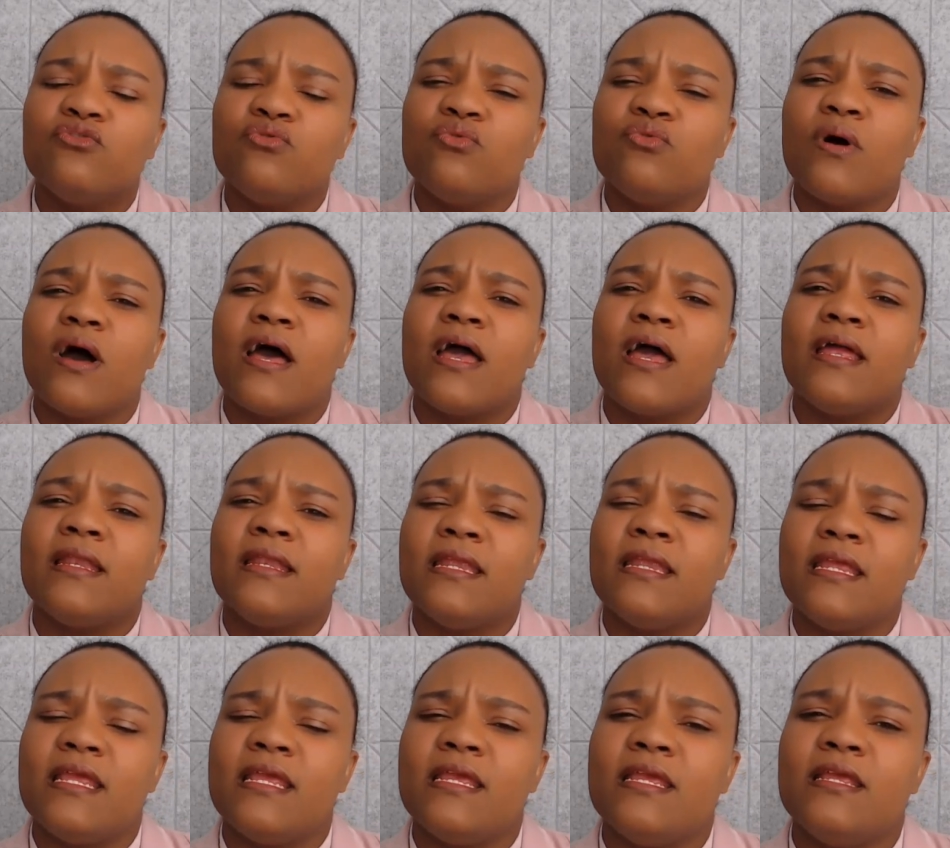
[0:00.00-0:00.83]
do I
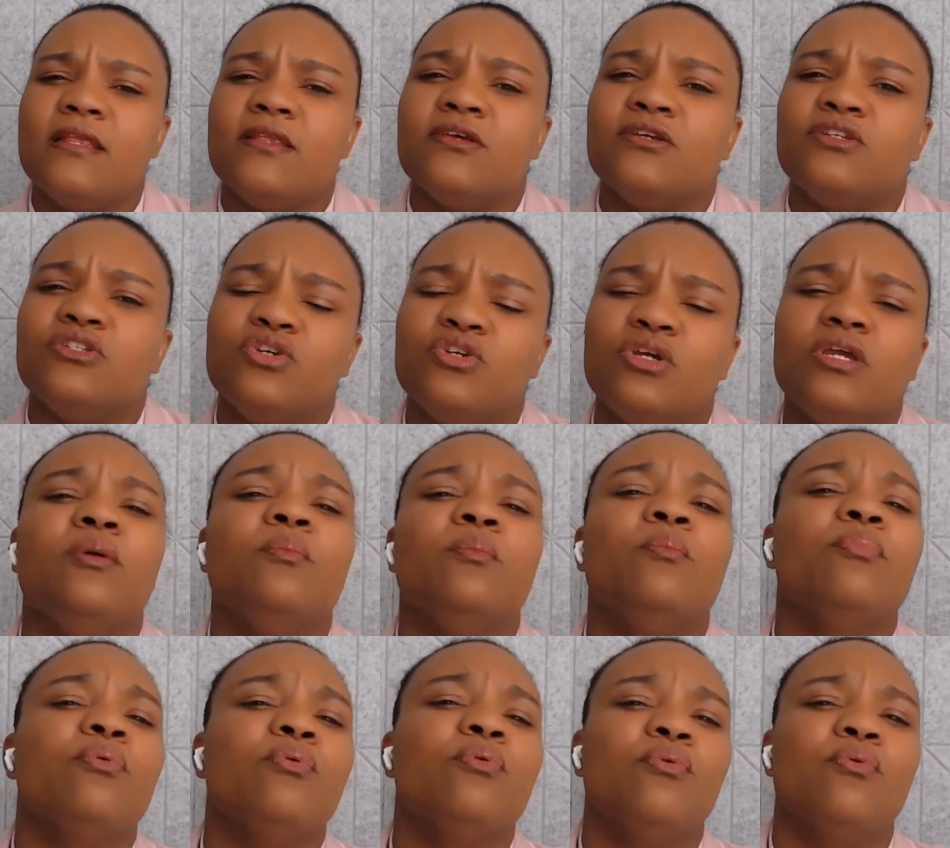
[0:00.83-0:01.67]
need to
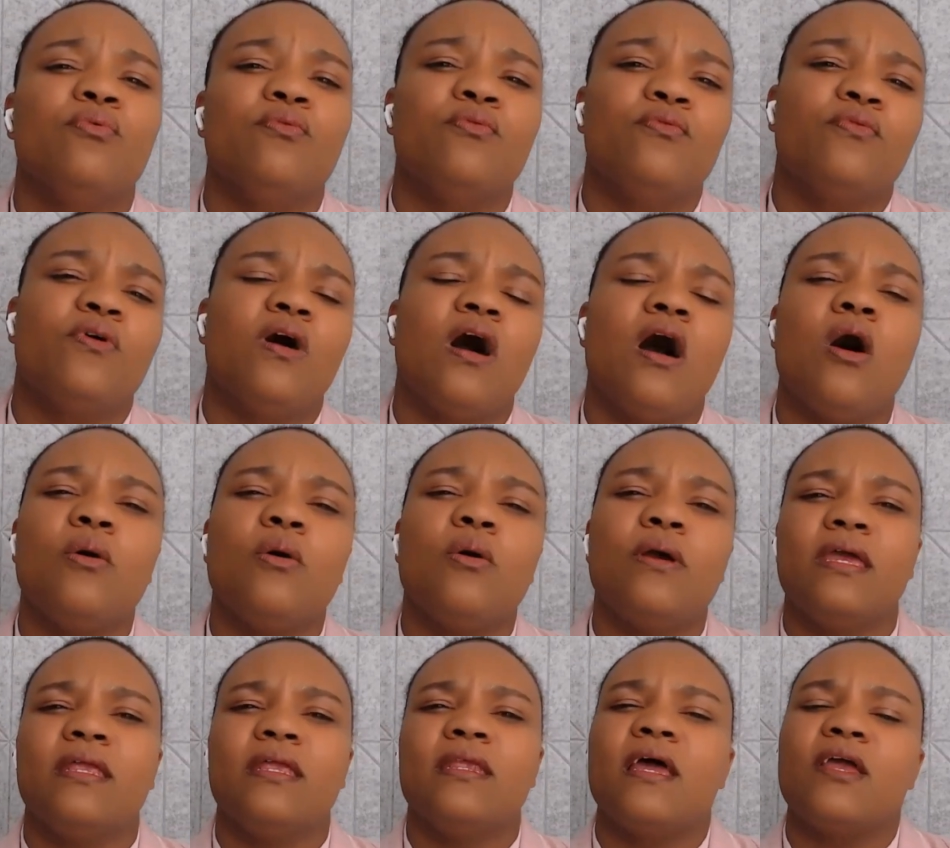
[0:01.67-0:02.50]
improve?
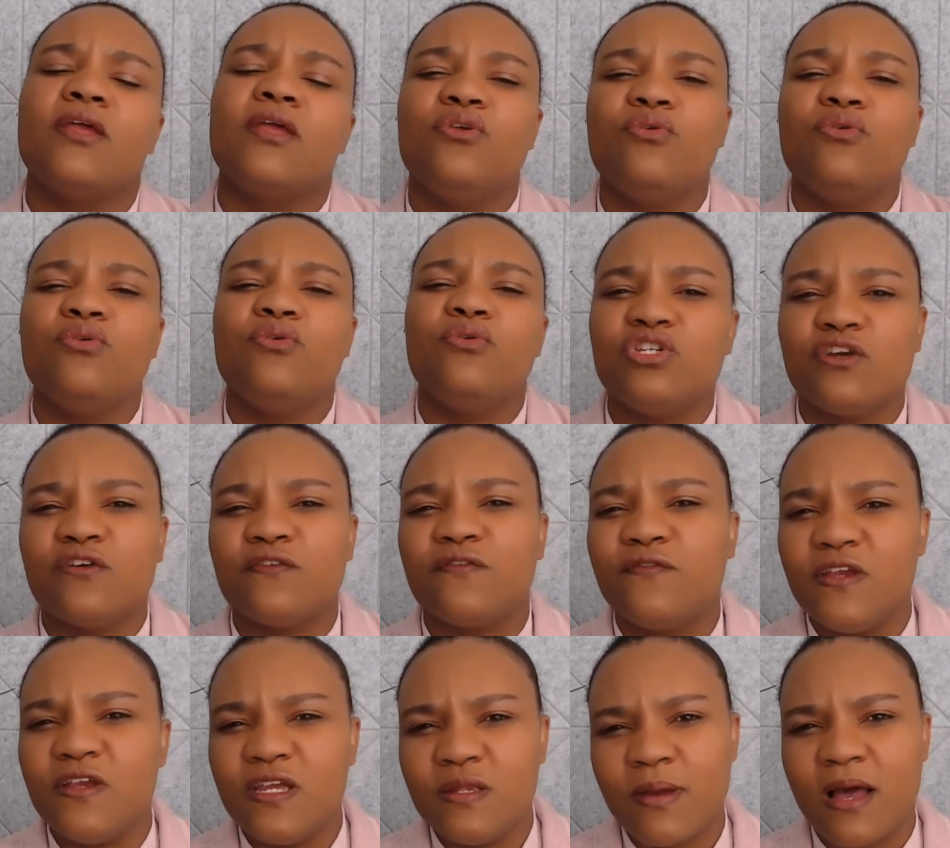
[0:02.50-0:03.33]
How can I use your
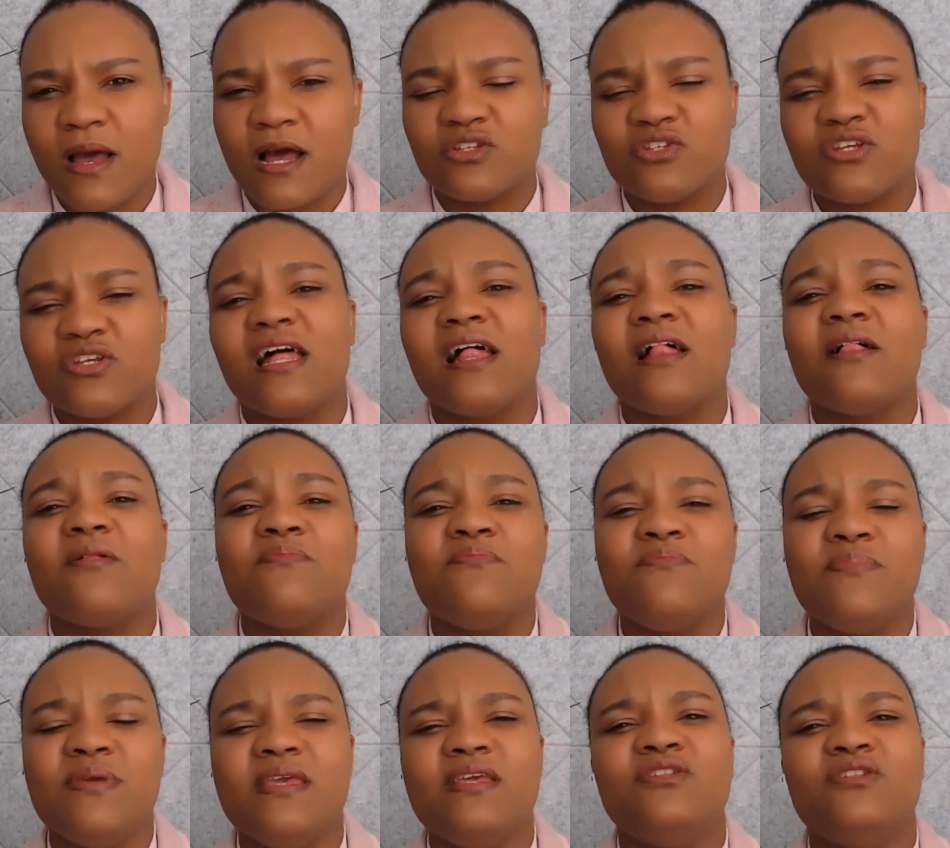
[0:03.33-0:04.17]
feedback to help
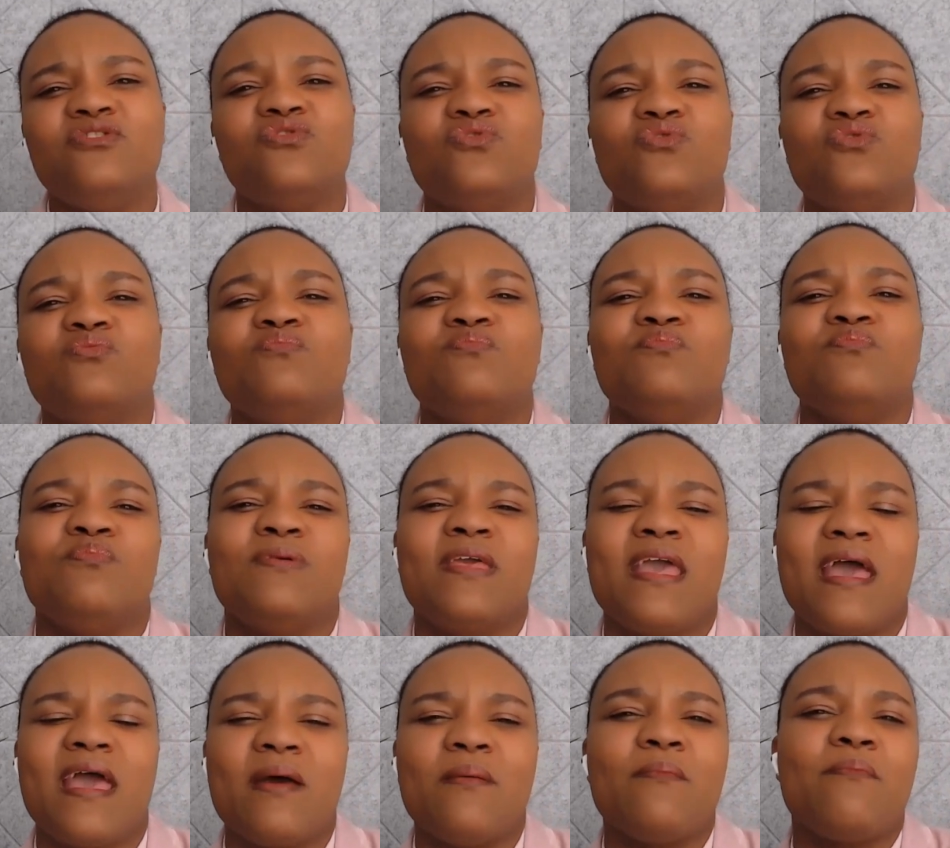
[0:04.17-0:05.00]
me to
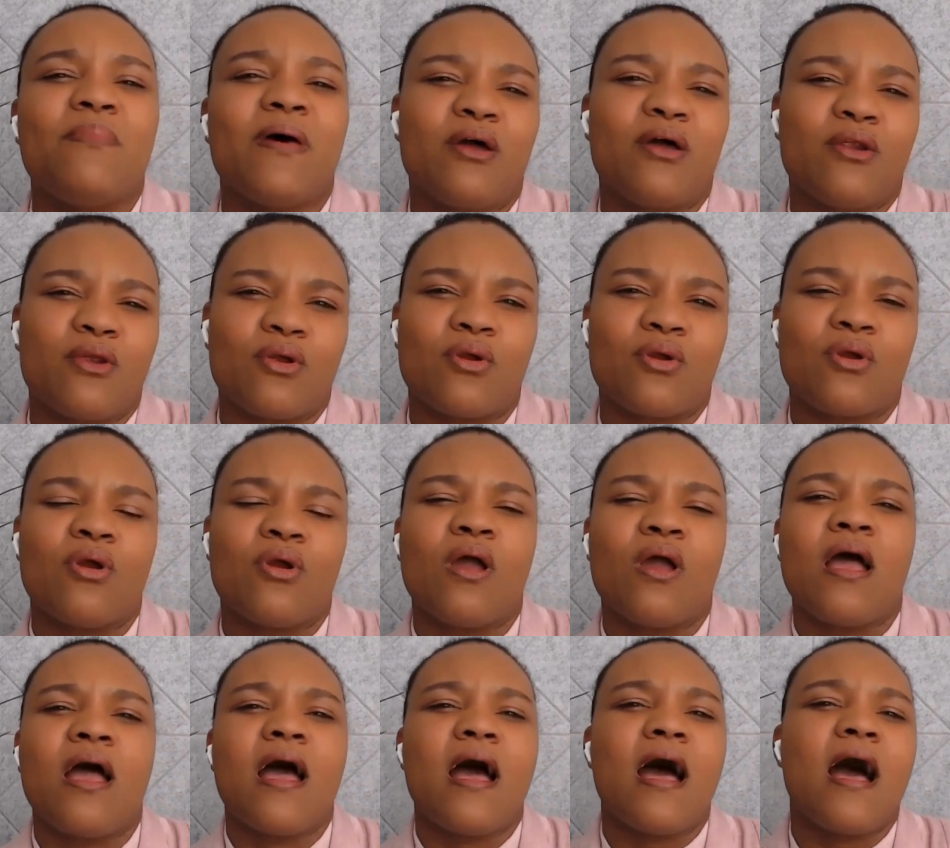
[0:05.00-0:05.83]
get better
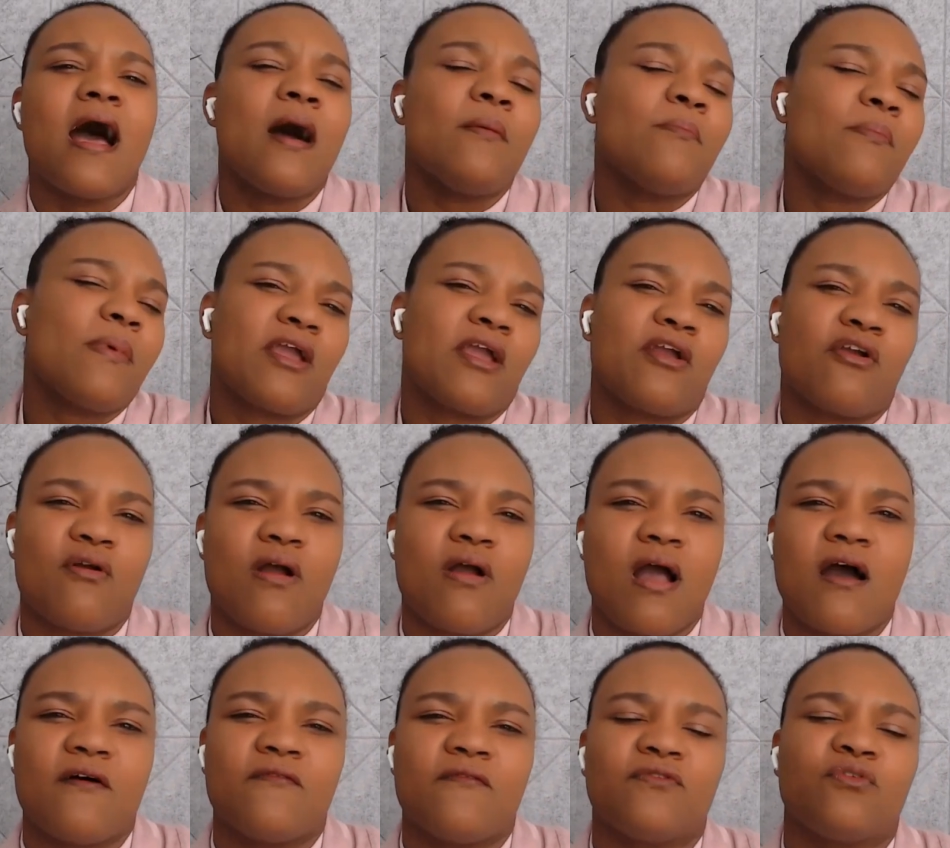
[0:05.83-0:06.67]
at my
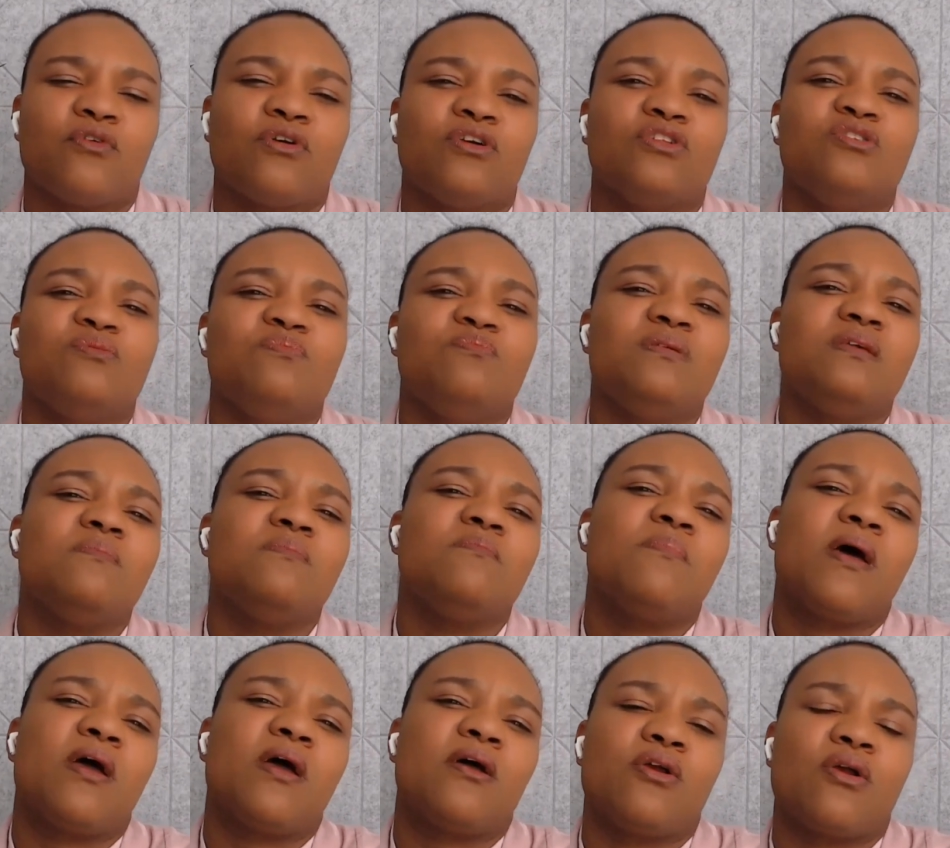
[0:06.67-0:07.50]
craft, or to be
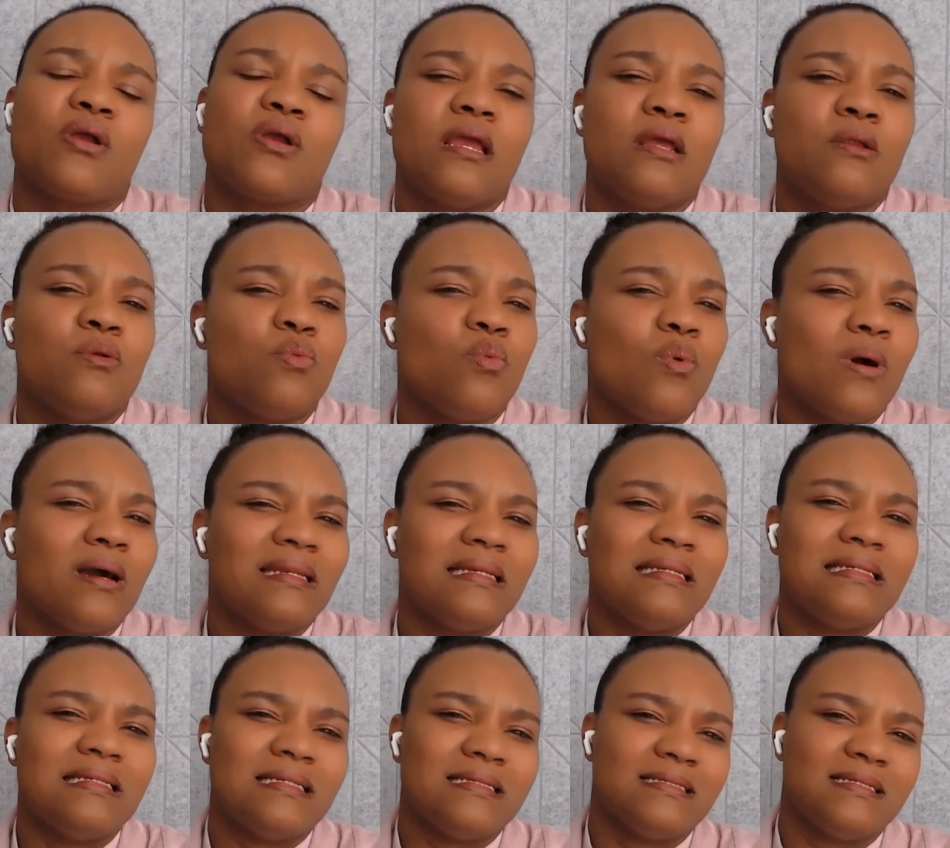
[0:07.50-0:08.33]
better in
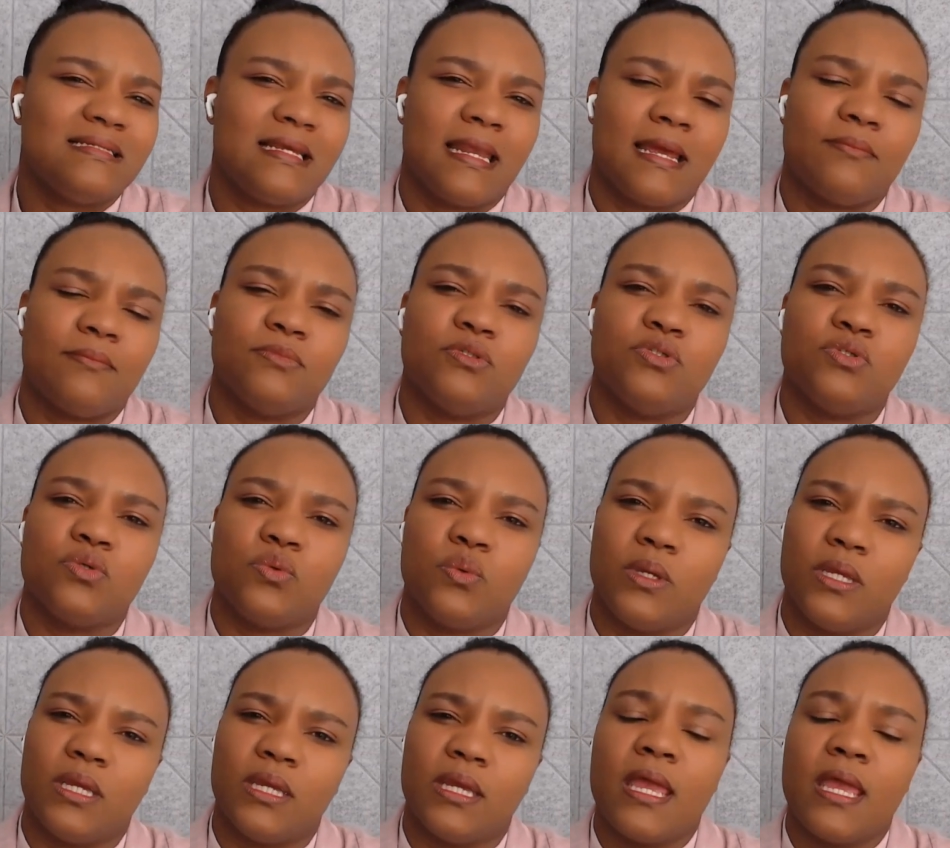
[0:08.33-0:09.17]
what it is that I'm
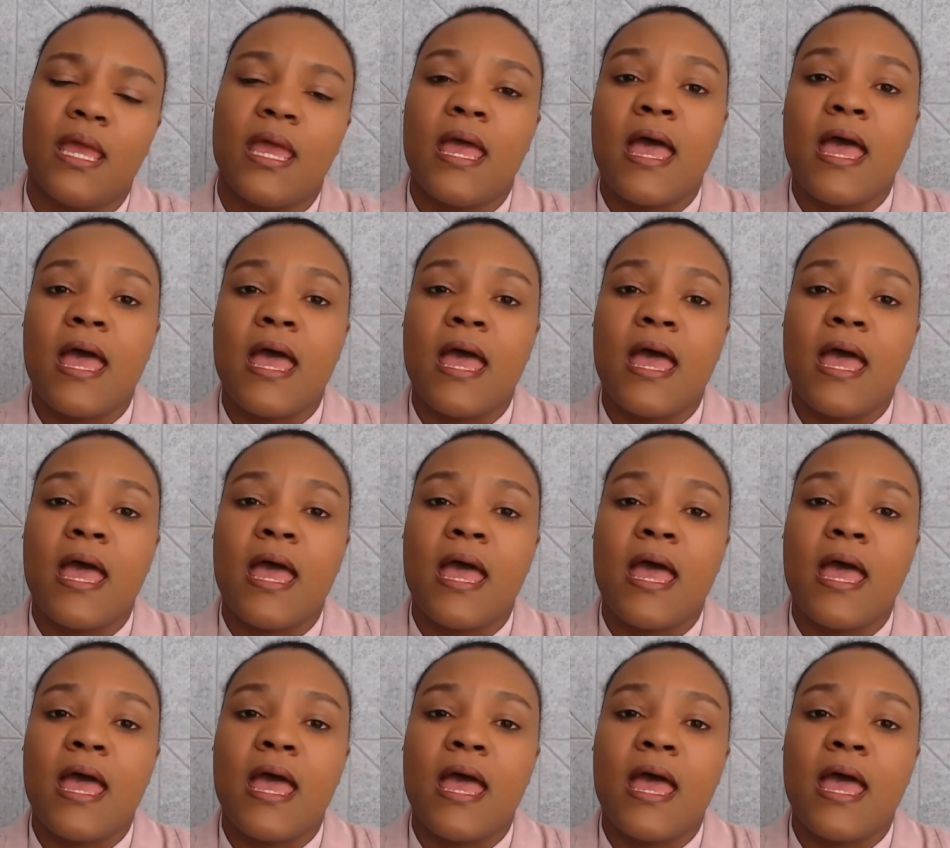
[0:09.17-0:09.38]
doing?